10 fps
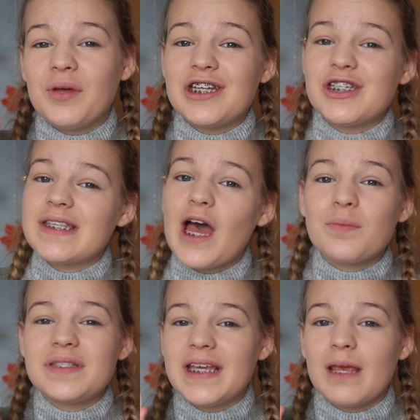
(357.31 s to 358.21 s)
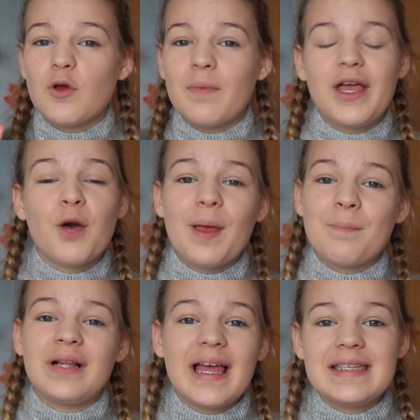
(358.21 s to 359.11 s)
but it just helps to keep your makeup
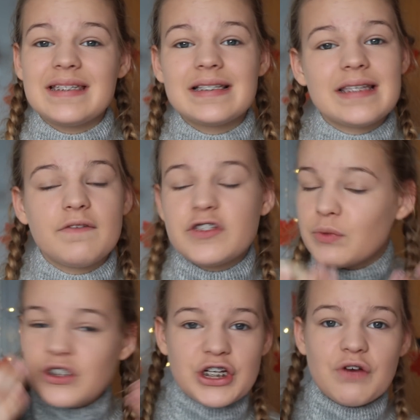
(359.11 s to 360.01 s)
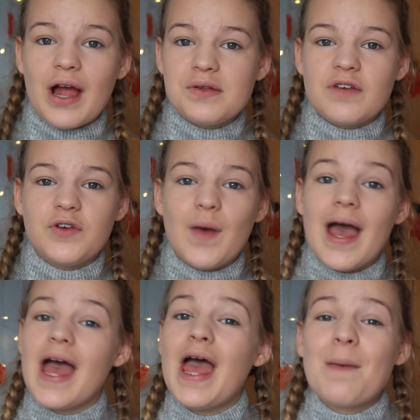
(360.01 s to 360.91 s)
in place instead of smudging around
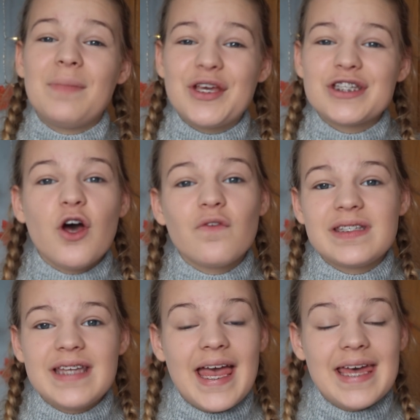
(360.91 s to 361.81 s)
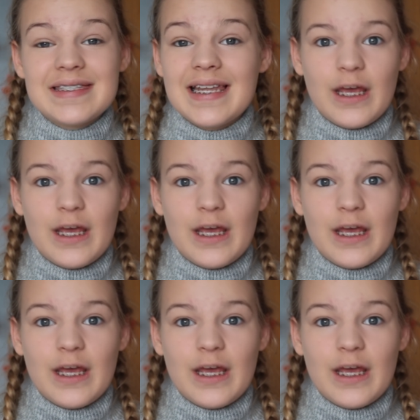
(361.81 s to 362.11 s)
everywhere, because obviously it is a